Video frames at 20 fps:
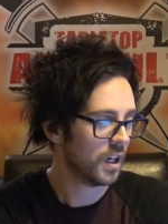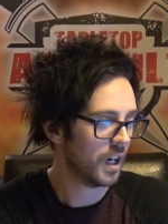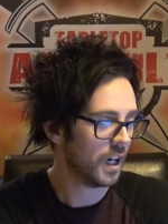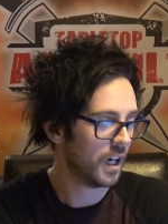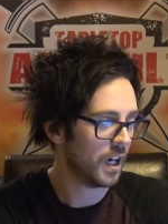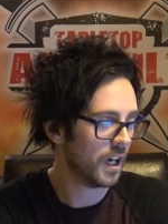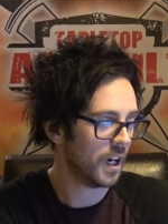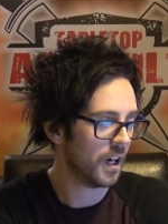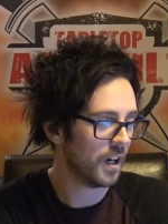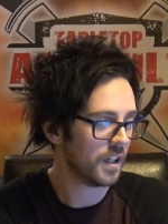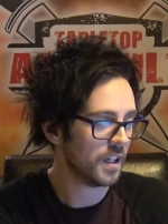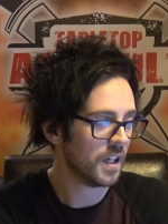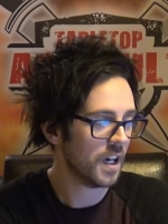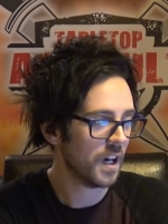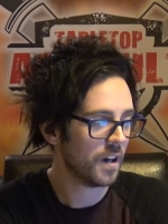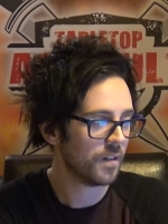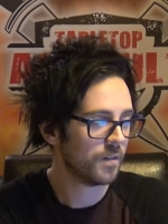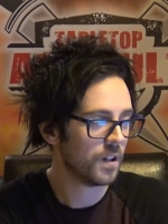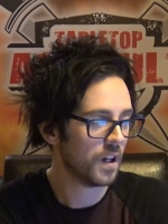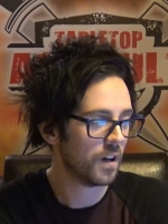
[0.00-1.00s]
Uh,
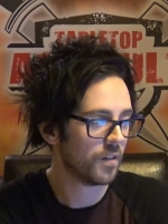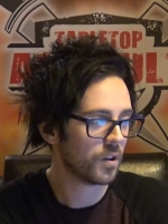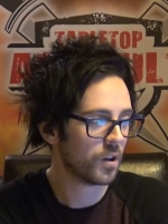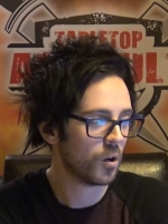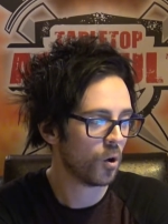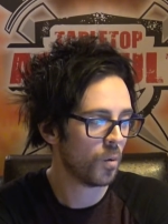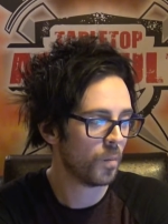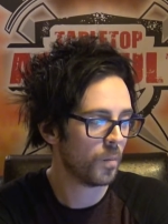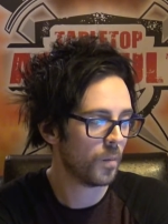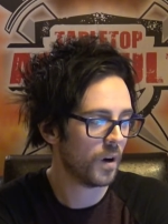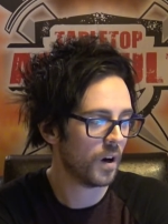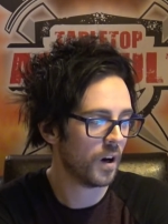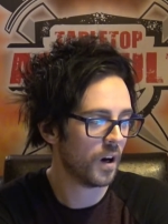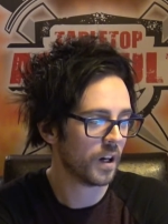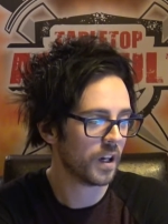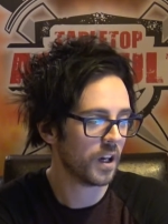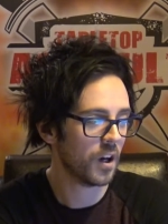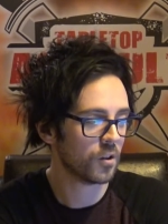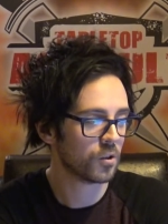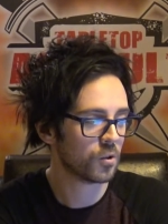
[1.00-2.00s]
yeah, if you have a com-
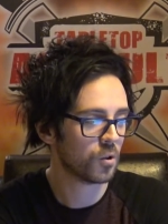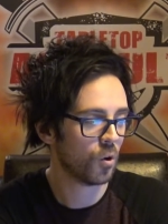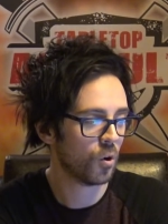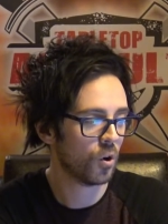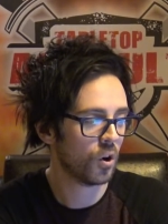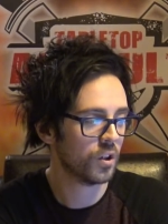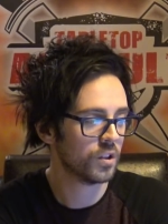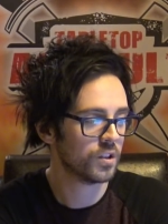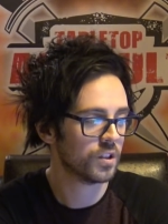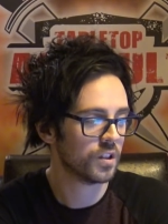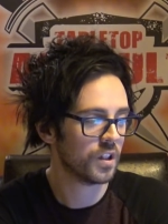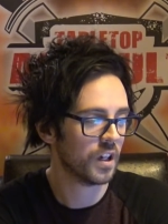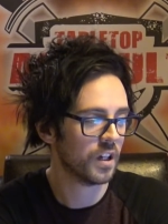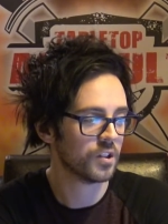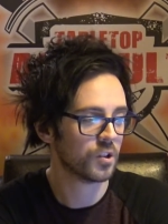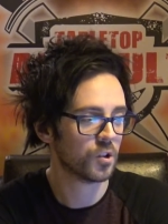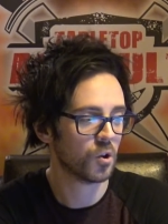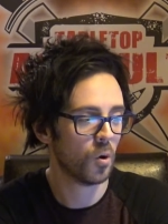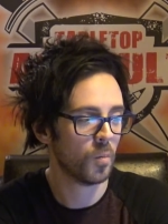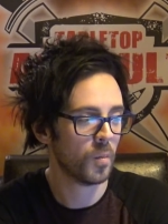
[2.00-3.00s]
uh, Chaos Lord that
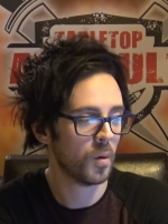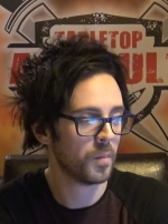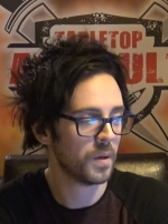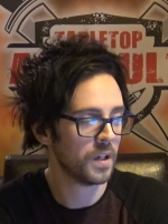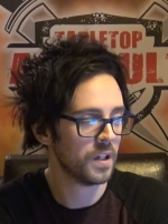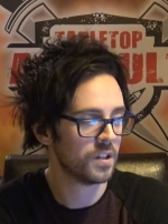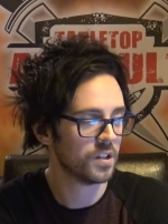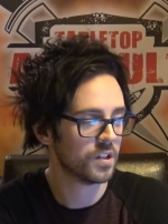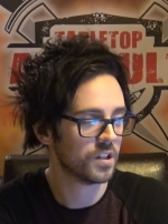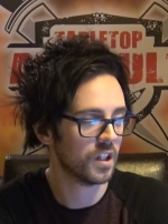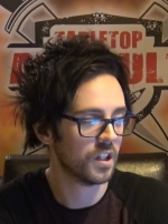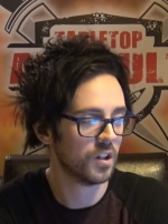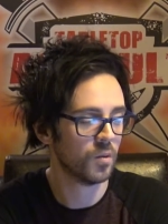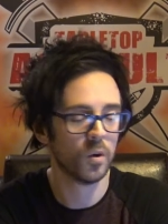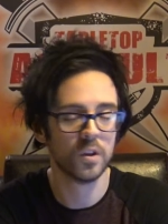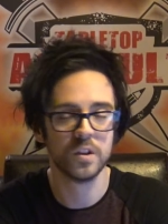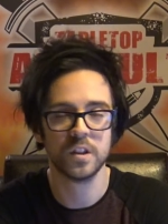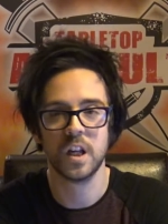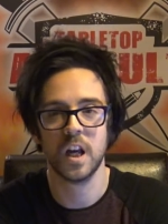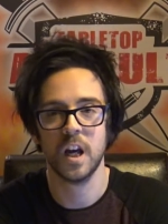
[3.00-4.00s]
is a combat beast, then you
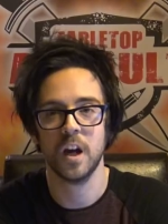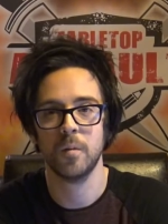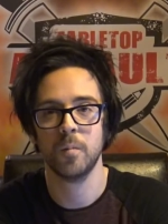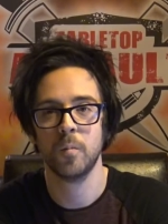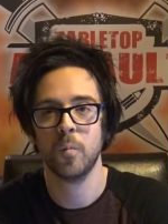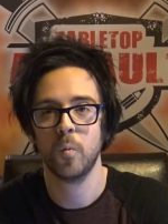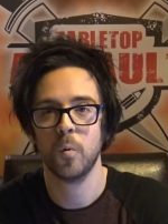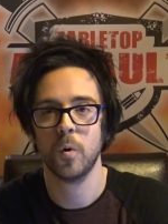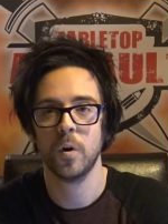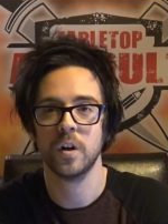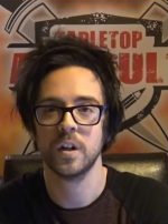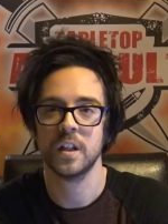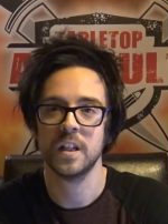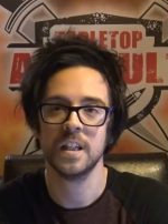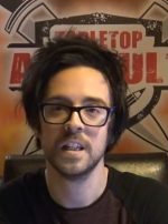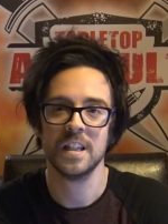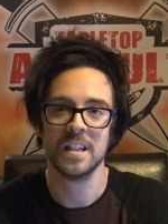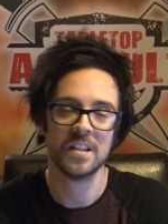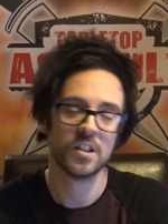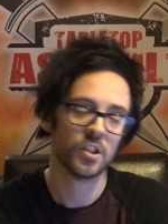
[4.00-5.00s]
want to get him where
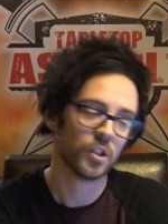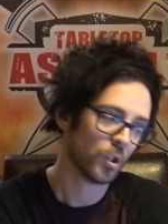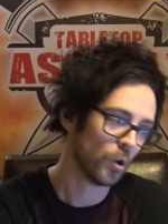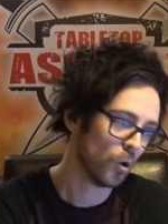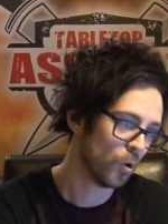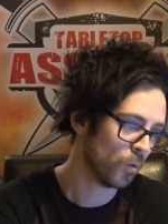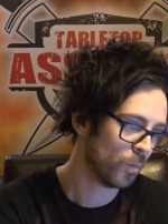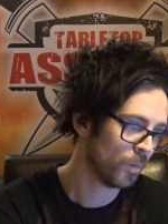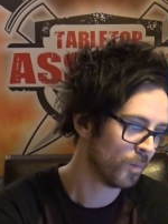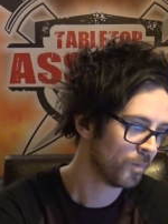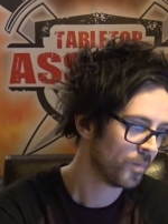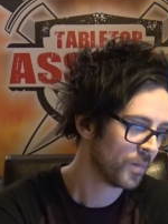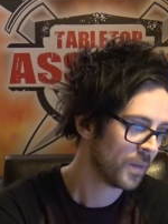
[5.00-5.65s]
he needs to go.